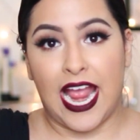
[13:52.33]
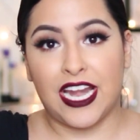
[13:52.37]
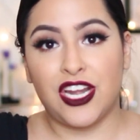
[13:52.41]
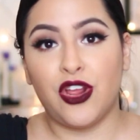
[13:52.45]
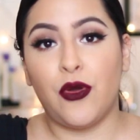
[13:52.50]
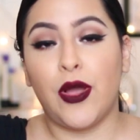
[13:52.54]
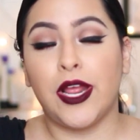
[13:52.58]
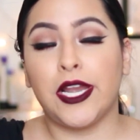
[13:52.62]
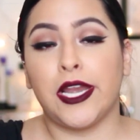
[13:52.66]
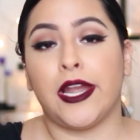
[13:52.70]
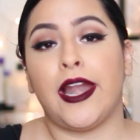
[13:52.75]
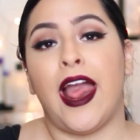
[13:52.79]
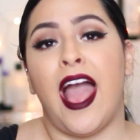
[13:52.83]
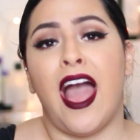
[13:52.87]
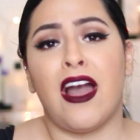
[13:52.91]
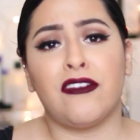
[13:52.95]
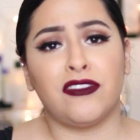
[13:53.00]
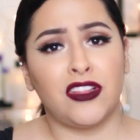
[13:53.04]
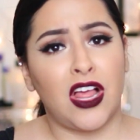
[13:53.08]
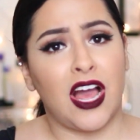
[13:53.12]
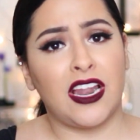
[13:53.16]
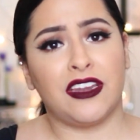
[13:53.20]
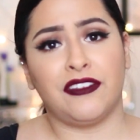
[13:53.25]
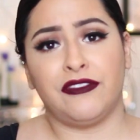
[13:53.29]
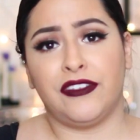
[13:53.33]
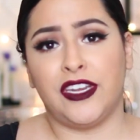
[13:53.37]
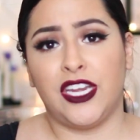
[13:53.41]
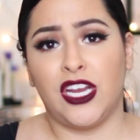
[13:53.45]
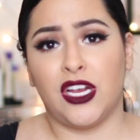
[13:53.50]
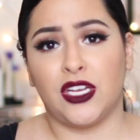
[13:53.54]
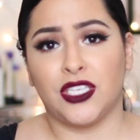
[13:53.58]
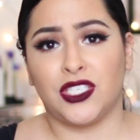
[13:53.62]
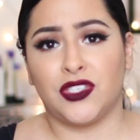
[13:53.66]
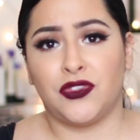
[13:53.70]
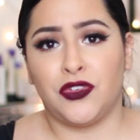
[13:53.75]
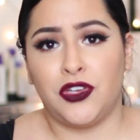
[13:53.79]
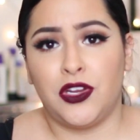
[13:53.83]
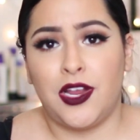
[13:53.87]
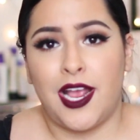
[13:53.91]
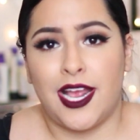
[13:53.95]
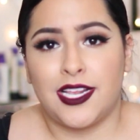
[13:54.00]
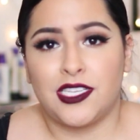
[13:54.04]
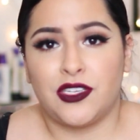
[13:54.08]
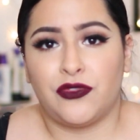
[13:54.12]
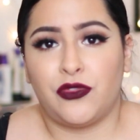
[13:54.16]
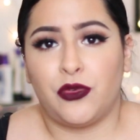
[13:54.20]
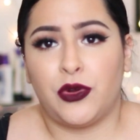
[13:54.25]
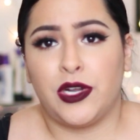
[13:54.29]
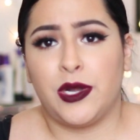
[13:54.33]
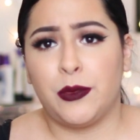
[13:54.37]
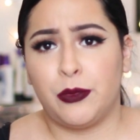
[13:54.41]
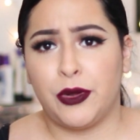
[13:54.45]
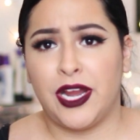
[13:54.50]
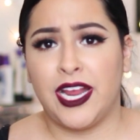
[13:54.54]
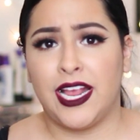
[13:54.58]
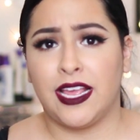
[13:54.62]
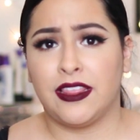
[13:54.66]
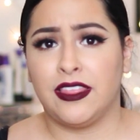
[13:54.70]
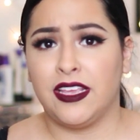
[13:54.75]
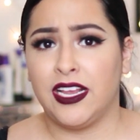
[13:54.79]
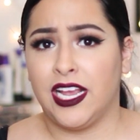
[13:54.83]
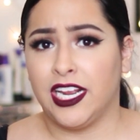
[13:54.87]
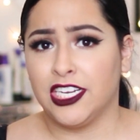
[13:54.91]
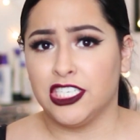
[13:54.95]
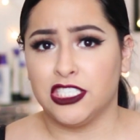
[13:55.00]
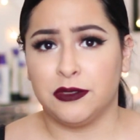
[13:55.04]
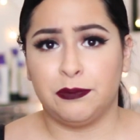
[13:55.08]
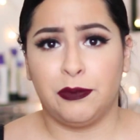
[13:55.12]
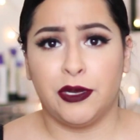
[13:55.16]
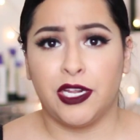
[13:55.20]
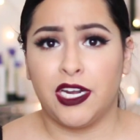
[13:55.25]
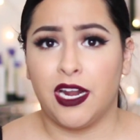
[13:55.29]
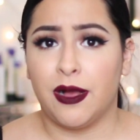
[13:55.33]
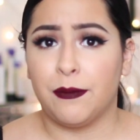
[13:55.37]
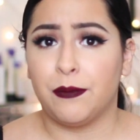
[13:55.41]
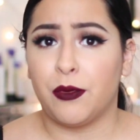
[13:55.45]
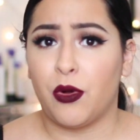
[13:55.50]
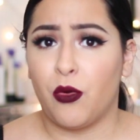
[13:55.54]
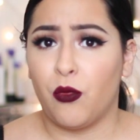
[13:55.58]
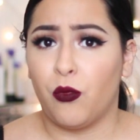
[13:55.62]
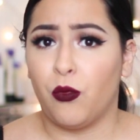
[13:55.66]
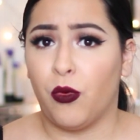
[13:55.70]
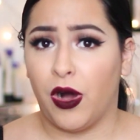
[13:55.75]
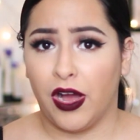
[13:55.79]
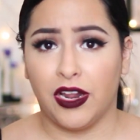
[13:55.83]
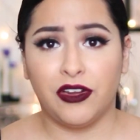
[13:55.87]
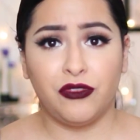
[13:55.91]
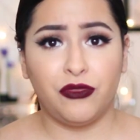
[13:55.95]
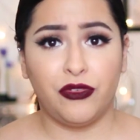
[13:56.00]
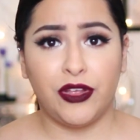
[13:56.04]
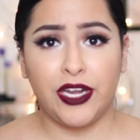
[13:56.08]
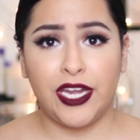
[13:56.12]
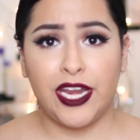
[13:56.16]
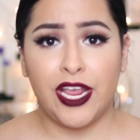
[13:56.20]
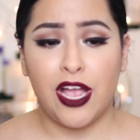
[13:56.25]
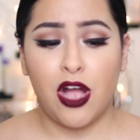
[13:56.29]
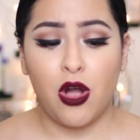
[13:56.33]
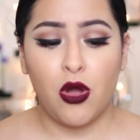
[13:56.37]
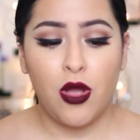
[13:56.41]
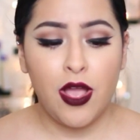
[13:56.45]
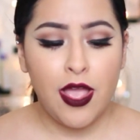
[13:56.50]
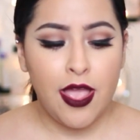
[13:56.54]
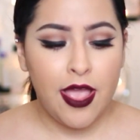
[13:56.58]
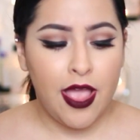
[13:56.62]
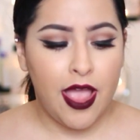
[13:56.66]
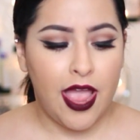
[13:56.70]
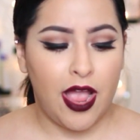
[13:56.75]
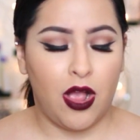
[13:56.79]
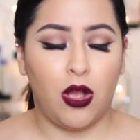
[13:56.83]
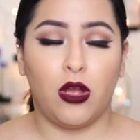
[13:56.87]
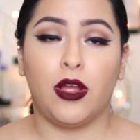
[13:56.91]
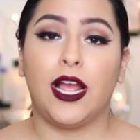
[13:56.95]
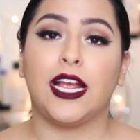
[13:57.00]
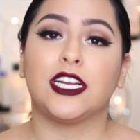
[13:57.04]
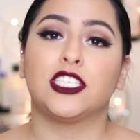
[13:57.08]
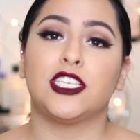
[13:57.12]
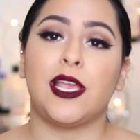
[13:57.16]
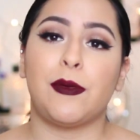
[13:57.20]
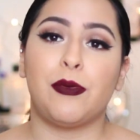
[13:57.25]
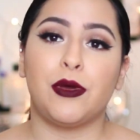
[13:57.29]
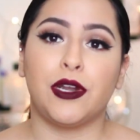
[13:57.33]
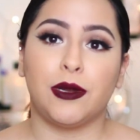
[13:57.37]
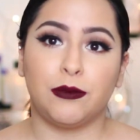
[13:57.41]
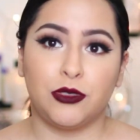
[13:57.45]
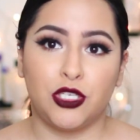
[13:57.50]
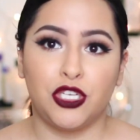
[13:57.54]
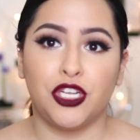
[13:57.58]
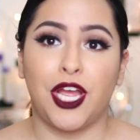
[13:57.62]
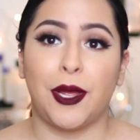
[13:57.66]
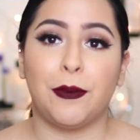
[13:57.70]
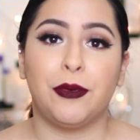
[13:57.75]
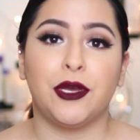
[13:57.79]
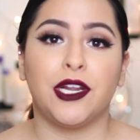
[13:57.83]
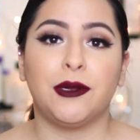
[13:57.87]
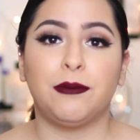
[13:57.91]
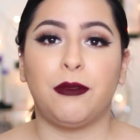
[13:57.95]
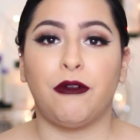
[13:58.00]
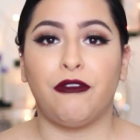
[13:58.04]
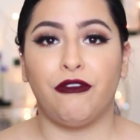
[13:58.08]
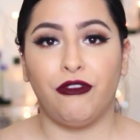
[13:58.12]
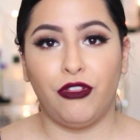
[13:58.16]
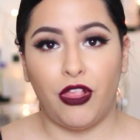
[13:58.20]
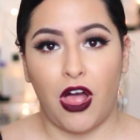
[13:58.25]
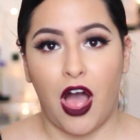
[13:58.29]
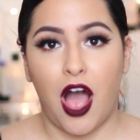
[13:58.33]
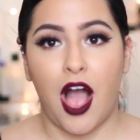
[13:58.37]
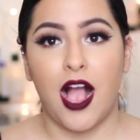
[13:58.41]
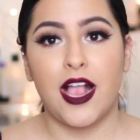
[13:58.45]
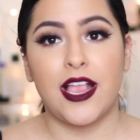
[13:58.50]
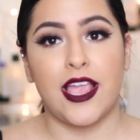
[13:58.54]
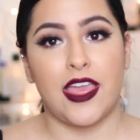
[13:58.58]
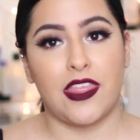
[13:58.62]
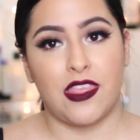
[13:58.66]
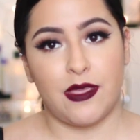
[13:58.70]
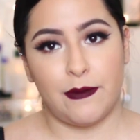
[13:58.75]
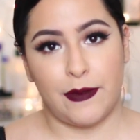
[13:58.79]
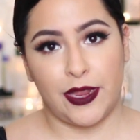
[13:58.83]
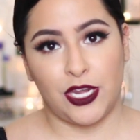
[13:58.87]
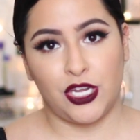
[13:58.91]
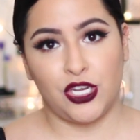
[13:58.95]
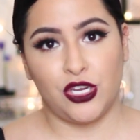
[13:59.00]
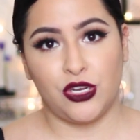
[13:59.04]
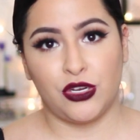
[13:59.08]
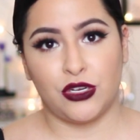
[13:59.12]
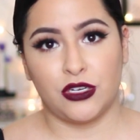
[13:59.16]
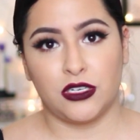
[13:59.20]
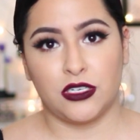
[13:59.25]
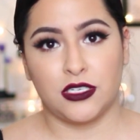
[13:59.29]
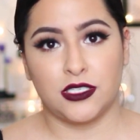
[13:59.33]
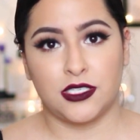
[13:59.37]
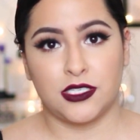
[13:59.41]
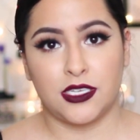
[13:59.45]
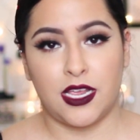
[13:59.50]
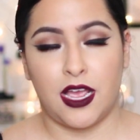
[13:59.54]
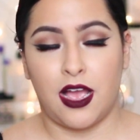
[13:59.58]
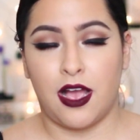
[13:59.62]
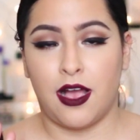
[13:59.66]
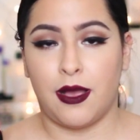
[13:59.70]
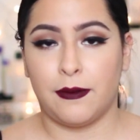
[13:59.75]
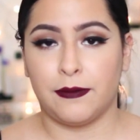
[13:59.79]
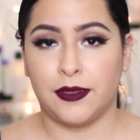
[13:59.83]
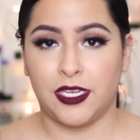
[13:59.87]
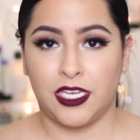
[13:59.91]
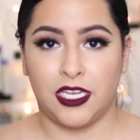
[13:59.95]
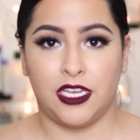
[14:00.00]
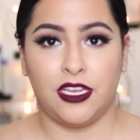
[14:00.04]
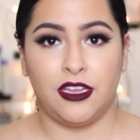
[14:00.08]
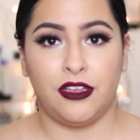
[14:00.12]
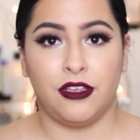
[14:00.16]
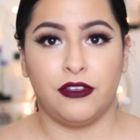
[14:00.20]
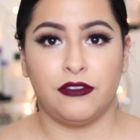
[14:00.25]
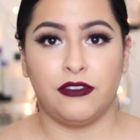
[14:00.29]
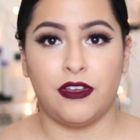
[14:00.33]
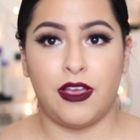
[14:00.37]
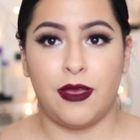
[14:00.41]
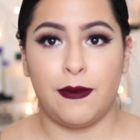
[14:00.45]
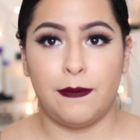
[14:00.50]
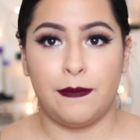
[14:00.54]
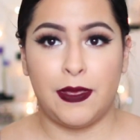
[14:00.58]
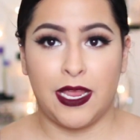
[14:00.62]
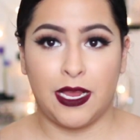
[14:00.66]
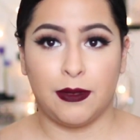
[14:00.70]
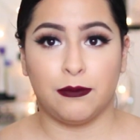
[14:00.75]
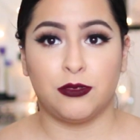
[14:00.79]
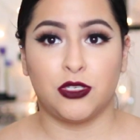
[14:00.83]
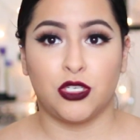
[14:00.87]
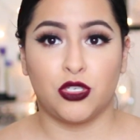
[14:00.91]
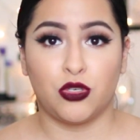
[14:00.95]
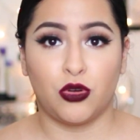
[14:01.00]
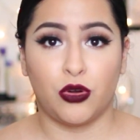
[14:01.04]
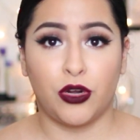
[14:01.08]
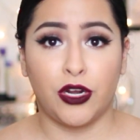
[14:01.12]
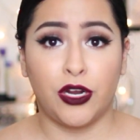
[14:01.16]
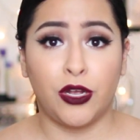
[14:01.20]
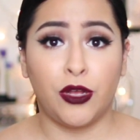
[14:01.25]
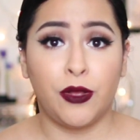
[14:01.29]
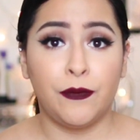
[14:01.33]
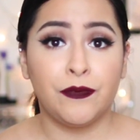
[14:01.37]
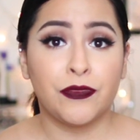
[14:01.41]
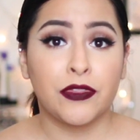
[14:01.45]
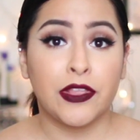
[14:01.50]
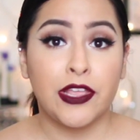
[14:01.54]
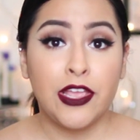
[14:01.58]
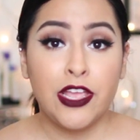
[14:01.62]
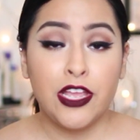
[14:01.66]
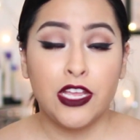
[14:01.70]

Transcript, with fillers: I know I didn't have a lot of videos for you guys over winter break. I think I just put up one video. Oh, actually I put up two. I put up a vlog and then my New Year's um, Eve makeup tutorial.